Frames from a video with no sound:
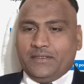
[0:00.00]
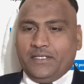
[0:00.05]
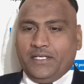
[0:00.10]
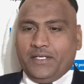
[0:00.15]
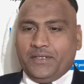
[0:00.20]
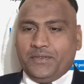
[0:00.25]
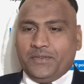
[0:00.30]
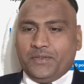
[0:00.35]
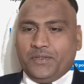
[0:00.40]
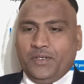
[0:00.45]

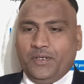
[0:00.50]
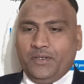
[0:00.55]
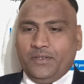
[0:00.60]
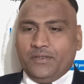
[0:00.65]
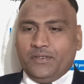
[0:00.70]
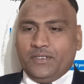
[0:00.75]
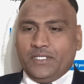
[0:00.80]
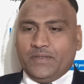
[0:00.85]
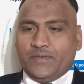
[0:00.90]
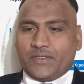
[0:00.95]
There you
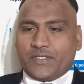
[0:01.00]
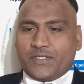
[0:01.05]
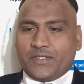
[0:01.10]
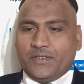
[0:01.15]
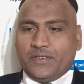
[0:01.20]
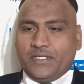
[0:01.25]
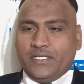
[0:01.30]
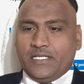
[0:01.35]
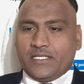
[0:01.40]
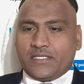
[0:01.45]
go, your
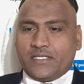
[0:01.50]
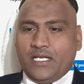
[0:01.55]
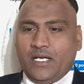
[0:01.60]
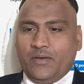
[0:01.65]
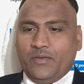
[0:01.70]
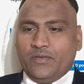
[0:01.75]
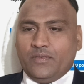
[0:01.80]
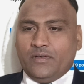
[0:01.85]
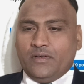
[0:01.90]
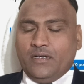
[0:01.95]
story is
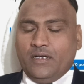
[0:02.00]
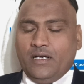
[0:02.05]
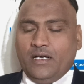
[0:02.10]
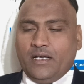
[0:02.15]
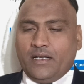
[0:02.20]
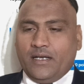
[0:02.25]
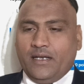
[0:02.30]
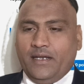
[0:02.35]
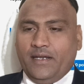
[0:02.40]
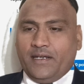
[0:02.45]
now
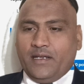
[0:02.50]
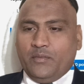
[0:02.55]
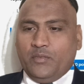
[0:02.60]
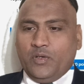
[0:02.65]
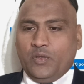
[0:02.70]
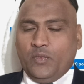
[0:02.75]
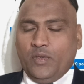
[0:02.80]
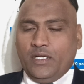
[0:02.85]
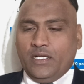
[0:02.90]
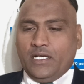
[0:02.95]
a
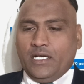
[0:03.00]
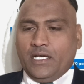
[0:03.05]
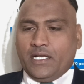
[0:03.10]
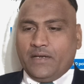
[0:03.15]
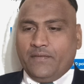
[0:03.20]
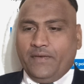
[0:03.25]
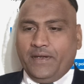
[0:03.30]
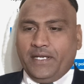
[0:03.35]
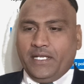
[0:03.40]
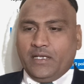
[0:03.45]
relatable one,
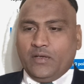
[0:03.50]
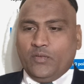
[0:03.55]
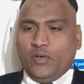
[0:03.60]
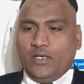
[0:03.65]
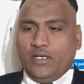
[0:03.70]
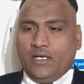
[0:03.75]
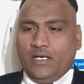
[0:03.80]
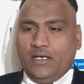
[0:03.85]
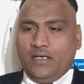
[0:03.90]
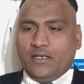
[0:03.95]
a riveting
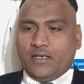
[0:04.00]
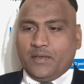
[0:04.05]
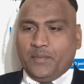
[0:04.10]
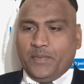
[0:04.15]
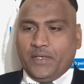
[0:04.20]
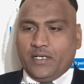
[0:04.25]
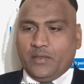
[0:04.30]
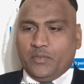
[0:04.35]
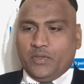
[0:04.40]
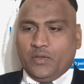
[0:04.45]
one, a
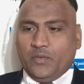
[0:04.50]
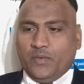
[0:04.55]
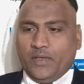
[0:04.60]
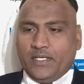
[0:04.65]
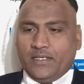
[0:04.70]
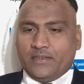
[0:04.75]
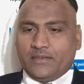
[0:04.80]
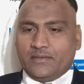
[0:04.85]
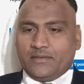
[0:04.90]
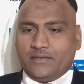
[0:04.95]
repeatable
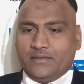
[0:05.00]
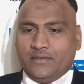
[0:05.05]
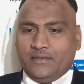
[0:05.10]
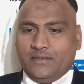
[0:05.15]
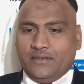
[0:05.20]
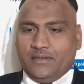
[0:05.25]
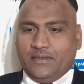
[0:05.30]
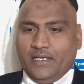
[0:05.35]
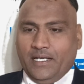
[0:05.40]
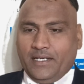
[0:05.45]
one.
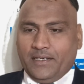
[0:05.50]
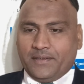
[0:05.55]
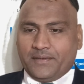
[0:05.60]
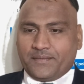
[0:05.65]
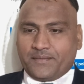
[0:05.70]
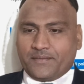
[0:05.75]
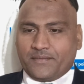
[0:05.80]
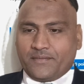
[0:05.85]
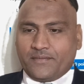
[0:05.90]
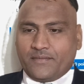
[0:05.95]

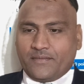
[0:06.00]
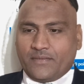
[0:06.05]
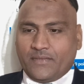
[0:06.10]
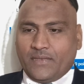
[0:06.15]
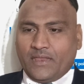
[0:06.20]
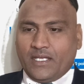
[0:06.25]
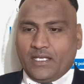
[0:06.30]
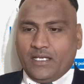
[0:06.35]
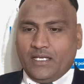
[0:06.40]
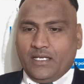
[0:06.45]
Done.
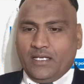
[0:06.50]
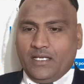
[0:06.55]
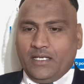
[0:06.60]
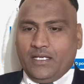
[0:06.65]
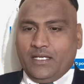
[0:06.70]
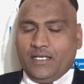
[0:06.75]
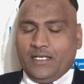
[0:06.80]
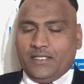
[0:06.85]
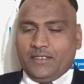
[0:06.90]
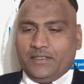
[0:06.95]

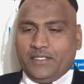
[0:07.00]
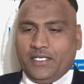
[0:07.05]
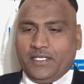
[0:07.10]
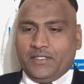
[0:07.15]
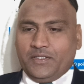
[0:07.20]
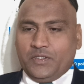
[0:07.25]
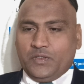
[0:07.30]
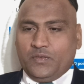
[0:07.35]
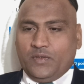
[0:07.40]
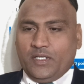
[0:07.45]

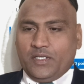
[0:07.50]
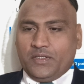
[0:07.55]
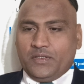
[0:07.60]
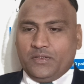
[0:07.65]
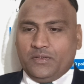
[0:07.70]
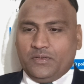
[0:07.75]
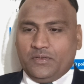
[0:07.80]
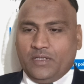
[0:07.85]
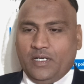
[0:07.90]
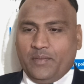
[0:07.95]
Then you want
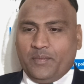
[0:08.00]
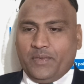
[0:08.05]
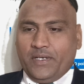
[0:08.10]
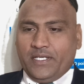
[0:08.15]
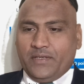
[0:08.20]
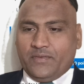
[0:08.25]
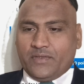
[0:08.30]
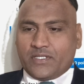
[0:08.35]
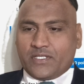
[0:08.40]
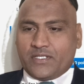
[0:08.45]
to
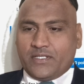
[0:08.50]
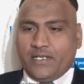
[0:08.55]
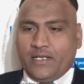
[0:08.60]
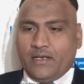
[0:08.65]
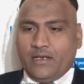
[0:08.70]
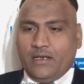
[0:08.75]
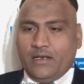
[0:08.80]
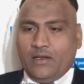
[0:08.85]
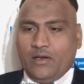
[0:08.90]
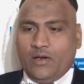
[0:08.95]
apply your
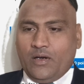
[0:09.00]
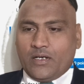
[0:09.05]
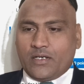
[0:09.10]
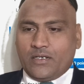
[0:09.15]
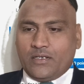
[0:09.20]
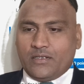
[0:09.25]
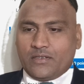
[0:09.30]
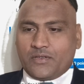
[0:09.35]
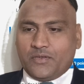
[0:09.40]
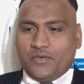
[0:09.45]

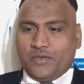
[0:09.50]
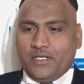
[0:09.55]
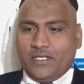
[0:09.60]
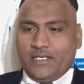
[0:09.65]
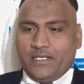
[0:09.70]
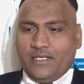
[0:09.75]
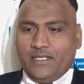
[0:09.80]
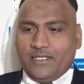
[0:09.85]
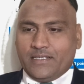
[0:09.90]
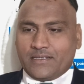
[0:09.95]
stellar
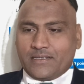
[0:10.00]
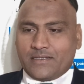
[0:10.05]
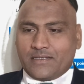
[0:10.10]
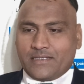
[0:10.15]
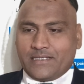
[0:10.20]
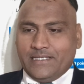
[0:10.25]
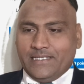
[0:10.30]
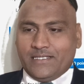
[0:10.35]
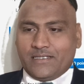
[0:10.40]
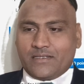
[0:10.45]
storytelling
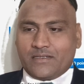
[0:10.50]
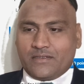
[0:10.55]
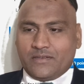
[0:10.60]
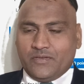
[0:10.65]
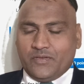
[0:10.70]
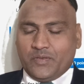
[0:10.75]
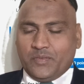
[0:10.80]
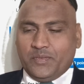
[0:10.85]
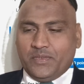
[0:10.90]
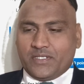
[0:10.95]
skills
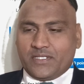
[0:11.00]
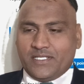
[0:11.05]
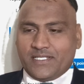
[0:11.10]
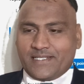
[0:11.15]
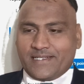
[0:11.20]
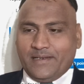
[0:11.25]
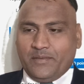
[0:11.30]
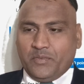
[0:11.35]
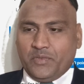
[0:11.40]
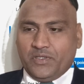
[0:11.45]
to your
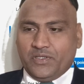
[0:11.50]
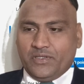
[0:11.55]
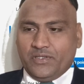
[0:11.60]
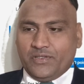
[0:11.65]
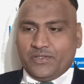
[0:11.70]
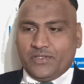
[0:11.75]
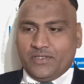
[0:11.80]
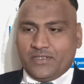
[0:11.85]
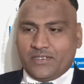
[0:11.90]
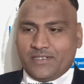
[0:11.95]
business
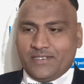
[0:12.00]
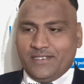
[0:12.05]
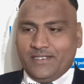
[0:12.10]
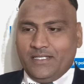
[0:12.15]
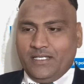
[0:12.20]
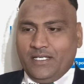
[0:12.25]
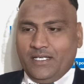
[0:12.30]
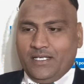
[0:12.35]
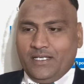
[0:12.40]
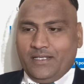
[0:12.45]
communications,
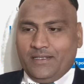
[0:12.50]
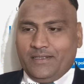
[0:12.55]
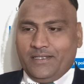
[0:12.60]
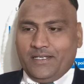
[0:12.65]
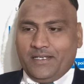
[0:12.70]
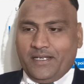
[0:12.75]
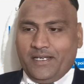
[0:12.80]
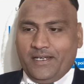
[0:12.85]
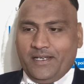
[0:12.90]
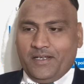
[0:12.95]

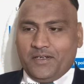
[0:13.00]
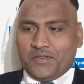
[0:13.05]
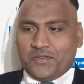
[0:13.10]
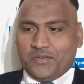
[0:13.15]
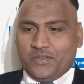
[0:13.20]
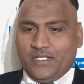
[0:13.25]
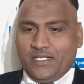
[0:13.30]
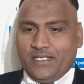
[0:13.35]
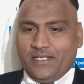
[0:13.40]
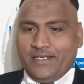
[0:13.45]
then head on
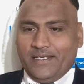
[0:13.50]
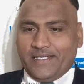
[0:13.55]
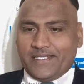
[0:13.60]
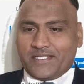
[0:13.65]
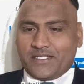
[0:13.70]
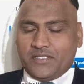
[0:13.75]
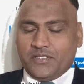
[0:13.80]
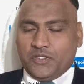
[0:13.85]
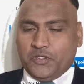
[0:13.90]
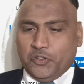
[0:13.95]
to the
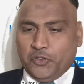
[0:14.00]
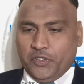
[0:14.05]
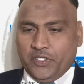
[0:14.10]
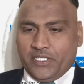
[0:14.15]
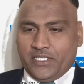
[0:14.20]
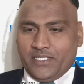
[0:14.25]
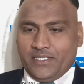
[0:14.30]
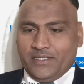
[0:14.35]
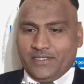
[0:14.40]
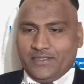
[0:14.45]
next
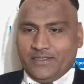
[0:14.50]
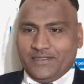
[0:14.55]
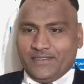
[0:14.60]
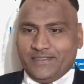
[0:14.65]
unit.